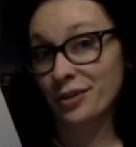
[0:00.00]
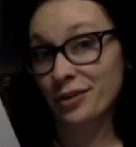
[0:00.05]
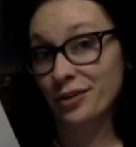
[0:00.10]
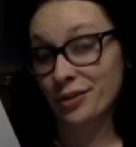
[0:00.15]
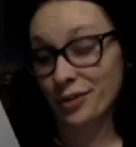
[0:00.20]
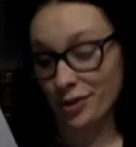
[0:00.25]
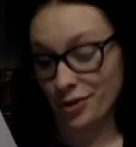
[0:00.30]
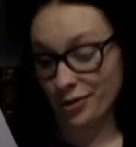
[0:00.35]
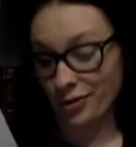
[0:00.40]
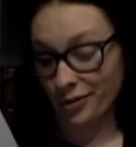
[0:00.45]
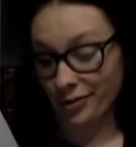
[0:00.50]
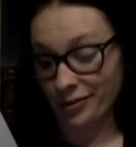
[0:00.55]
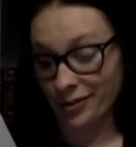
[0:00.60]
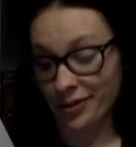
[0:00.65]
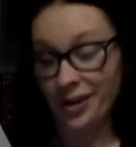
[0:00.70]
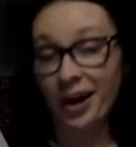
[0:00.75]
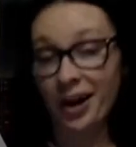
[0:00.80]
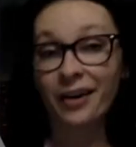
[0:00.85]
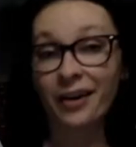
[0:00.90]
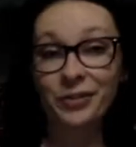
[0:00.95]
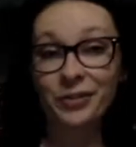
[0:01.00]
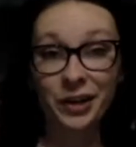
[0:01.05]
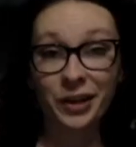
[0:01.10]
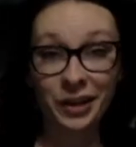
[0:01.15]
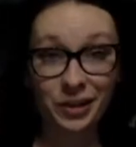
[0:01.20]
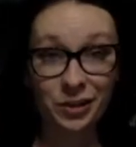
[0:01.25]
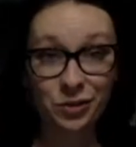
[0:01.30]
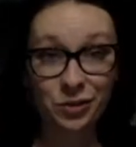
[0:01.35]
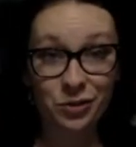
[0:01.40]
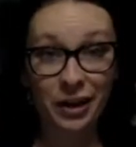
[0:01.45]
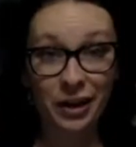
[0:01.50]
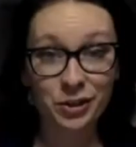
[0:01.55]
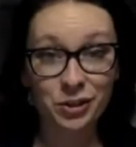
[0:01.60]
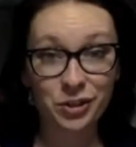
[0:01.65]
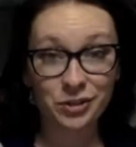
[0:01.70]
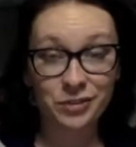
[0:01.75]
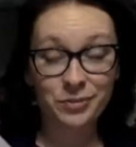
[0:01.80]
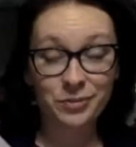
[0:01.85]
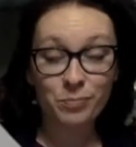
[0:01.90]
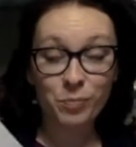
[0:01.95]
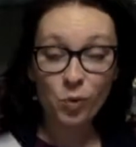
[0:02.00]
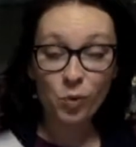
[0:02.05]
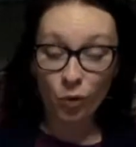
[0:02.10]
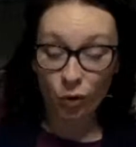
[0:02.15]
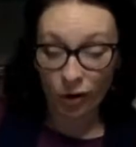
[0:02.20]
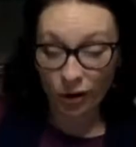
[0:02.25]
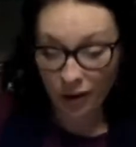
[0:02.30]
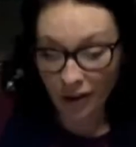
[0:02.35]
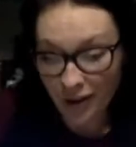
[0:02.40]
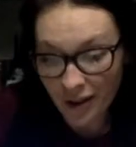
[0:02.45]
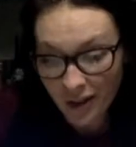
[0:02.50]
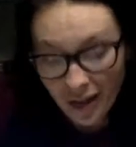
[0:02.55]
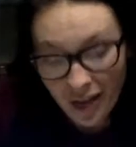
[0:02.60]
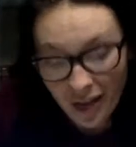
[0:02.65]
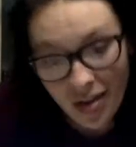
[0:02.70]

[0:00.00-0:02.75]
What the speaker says: girl got the contractions more